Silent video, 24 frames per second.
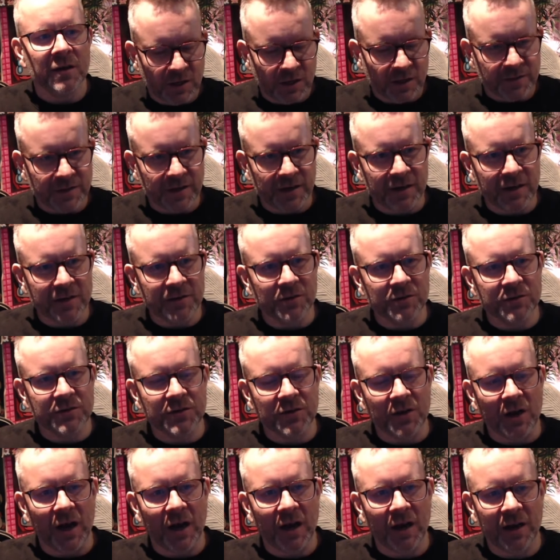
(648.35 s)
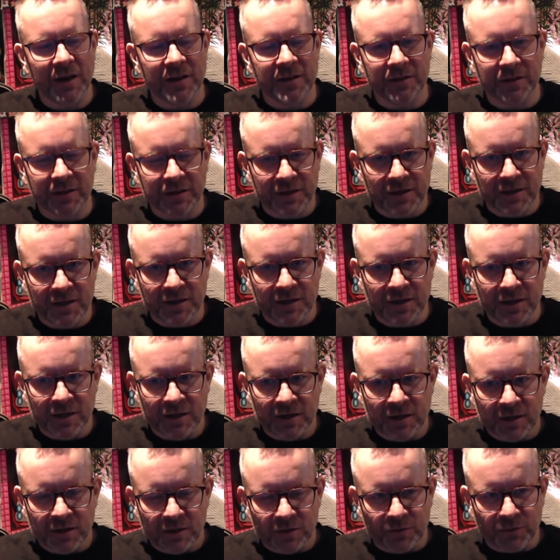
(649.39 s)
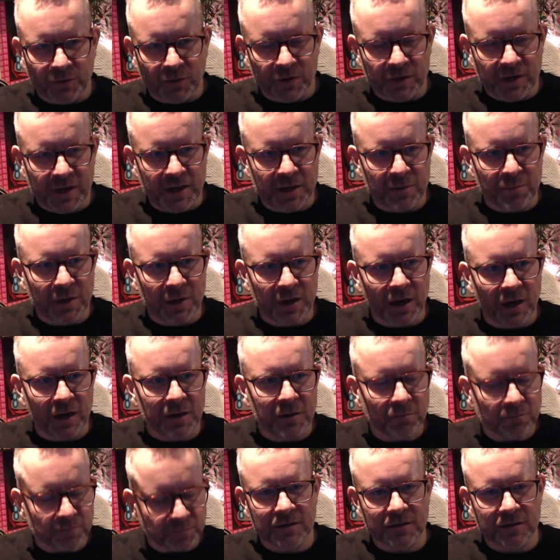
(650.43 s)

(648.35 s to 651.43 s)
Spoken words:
that I use to hide the key for the API.